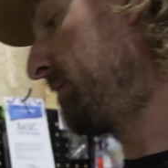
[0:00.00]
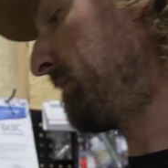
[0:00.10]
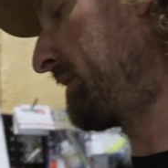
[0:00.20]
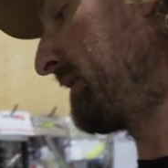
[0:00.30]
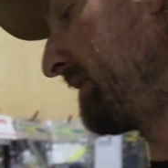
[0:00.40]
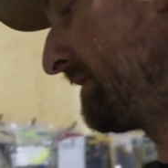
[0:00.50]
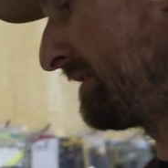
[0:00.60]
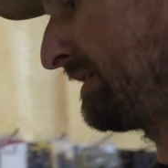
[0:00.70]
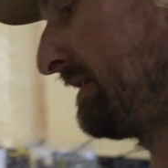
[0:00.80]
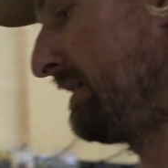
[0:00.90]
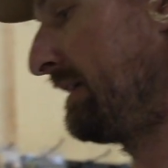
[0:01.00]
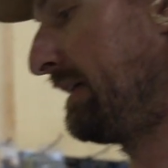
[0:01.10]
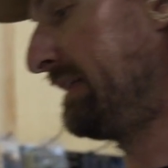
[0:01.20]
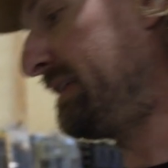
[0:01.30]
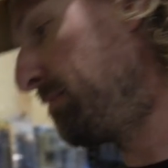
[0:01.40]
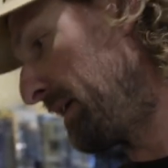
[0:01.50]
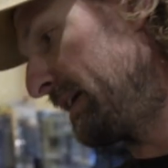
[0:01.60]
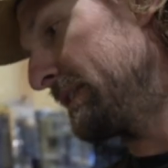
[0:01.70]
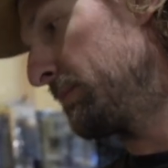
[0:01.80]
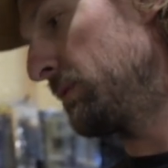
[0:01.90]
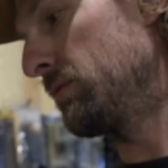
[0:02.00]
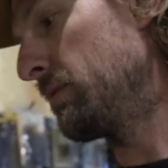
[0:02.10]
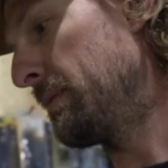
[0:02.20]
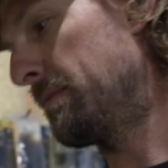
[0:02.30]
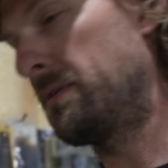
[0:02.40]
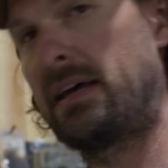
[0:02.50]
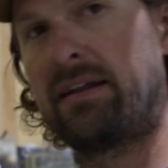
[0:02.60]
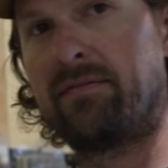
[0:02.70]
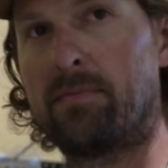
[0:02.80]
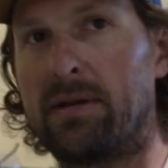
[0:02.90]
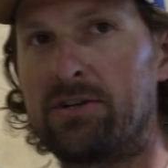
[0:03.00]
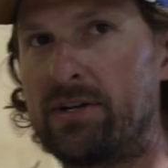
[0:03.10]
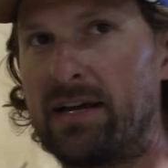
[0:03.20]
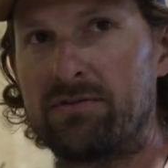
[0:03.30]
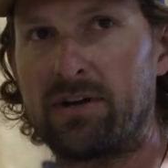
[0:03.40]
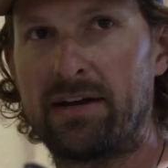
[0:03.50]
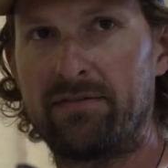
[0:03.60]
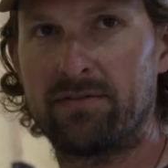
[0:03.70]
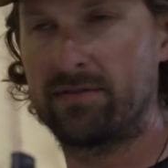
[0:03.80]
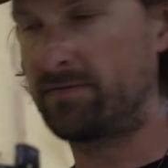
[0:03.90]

because it's impossible to remember that information. I've tried for